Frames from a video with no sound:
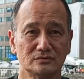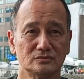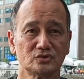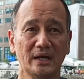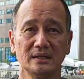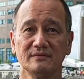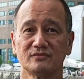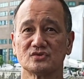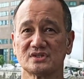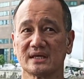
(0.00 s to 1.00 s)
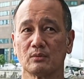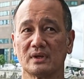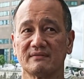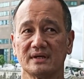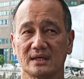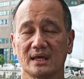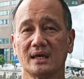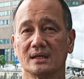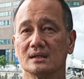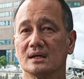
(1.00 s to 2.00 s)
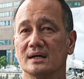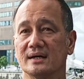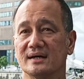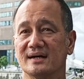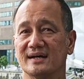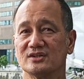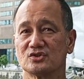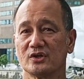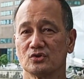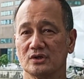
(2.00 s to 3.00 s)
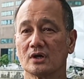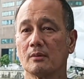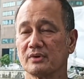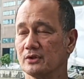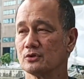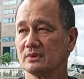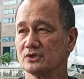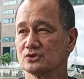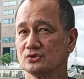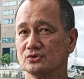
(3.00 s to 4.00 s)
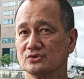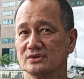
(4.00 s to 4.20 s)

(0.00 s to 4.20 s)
So I love to sing, and whenever I can, I try to incorporate into my show.